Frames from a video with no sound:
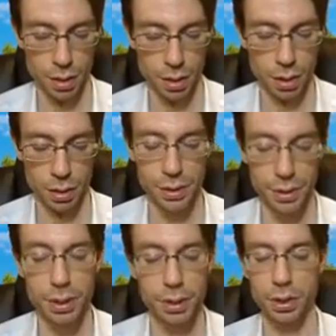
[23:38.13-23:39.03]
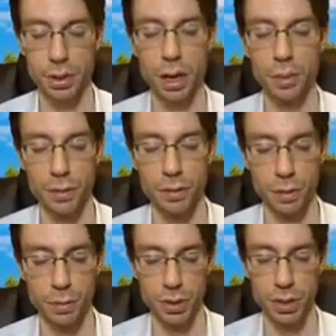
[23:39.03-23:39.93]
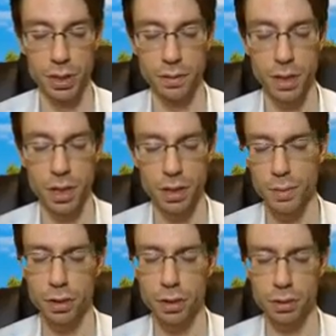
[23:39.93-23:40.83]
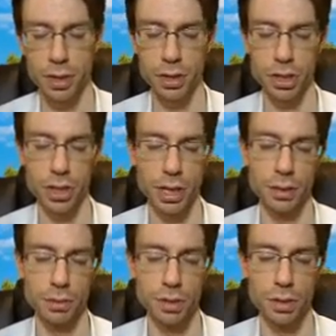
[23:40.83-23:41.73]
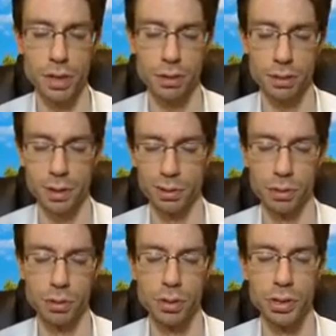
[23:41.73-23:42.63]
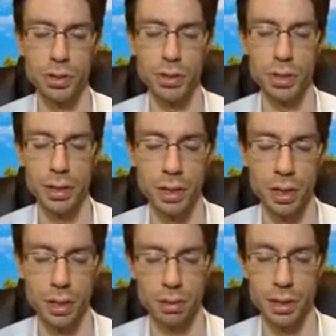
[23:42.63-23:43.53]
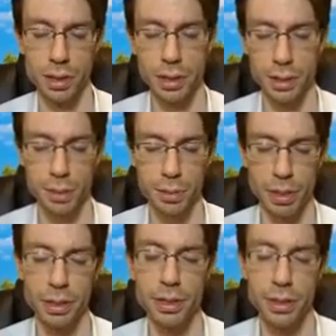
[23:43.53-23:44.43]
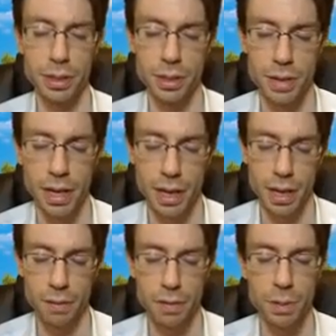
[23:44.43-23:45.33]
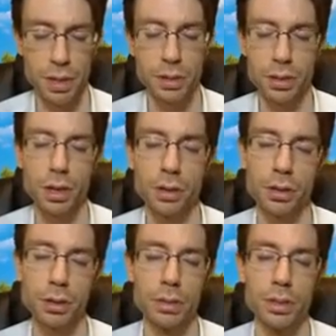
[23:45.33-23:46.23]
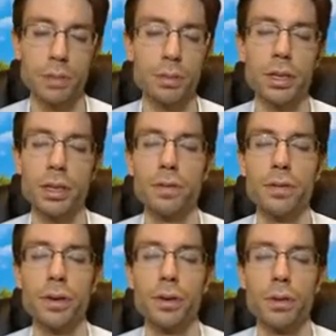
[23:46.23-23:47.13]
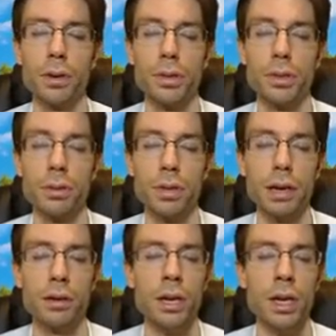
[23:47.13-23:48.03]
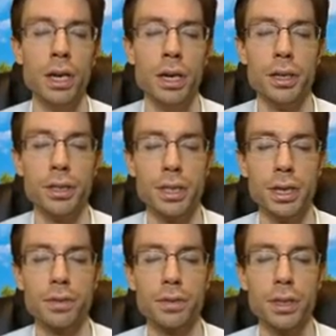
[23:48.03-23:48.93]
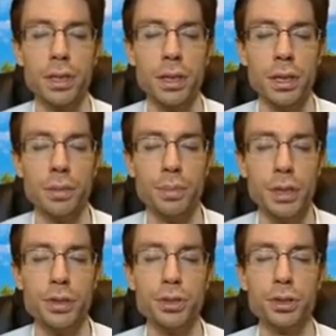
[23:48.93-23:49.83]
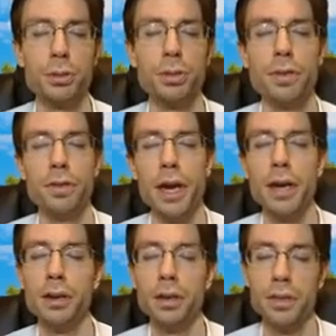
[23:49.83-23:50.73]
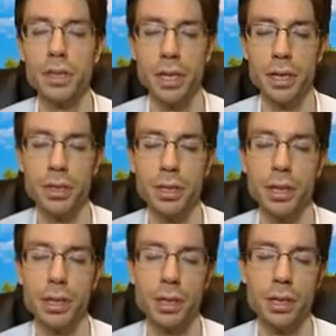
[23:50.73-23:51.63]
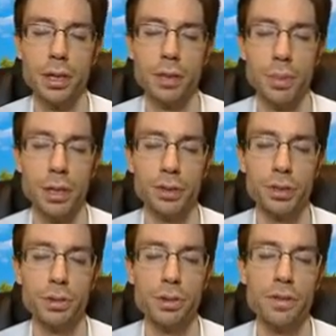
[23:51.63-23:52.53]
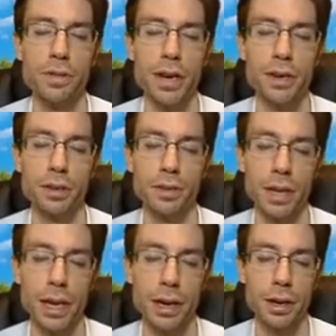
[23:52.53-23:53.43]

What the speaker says: Nothing can stop you from receiving it. You may create shadows, you may create illusions that create the experience that you can't have it, but that's not true. It's simply there for your growth. So allow yourself to pierce through the veil of scarcity, pierce through the veil of lack,